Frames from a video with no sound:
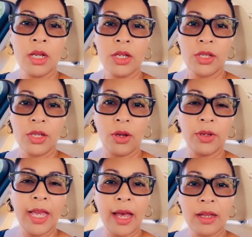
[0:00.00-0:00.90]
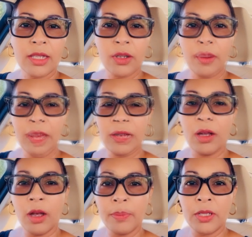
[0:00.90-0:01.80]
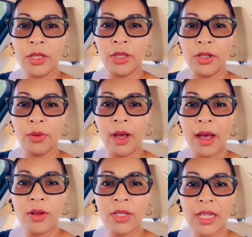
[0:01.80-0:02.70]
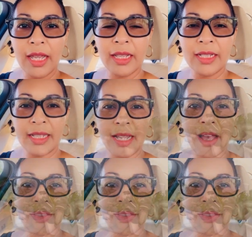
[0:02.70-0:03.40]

So yeah, so I'm headed up to the new house and let's see how